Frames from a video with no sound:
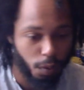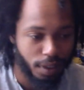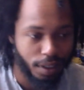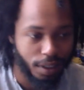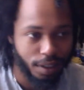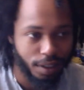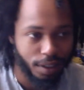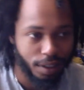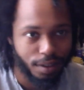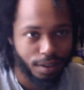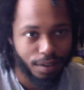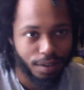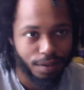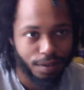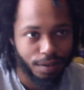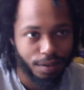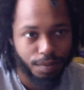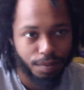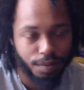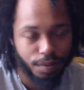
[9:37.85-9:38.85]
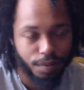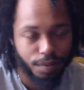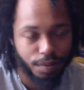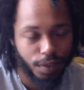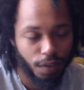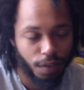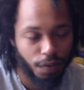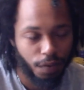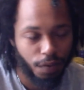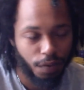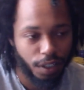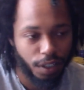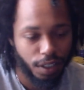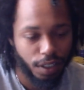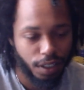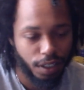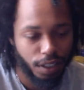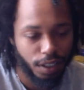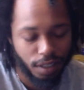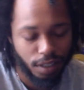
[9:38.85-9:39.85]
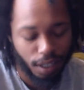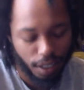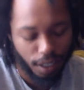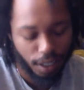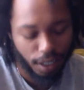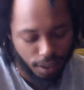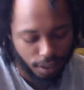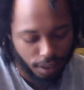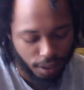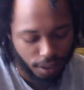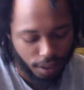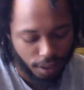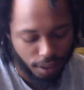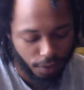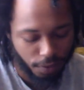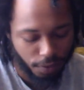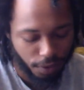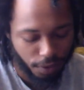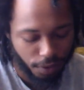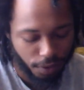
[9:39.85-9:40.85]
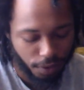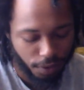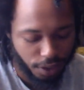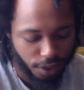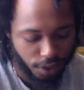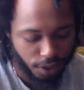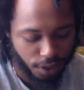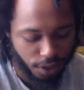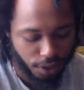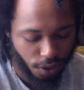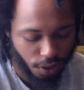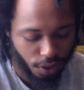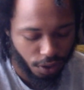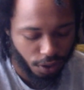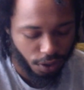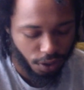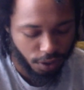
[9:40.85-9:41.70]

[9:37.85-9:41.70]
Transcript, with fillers: It's the feeling is, can I get a clarification card?